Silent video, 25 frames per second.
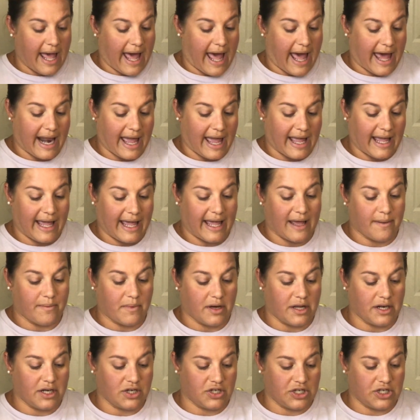And I am
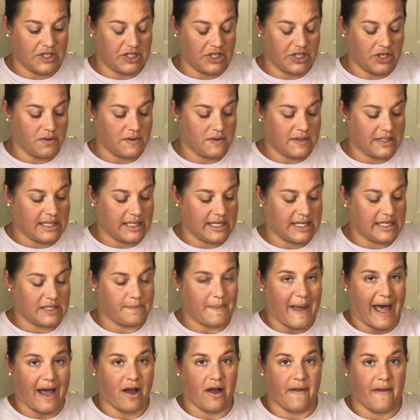gonna just use this
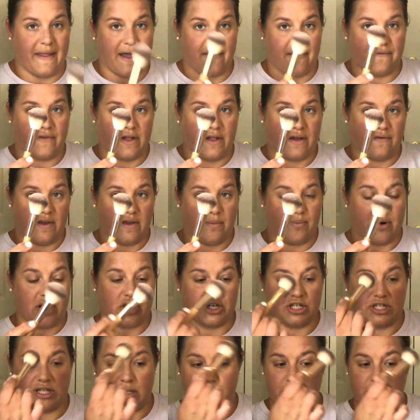back on that fluffy
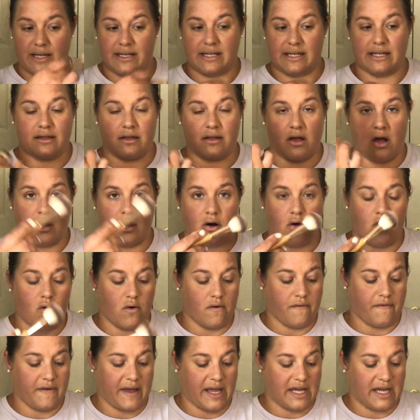brush that we did our
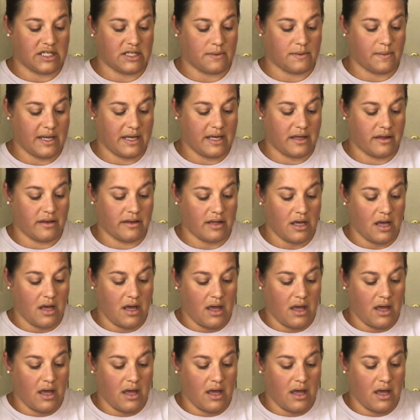whole face with,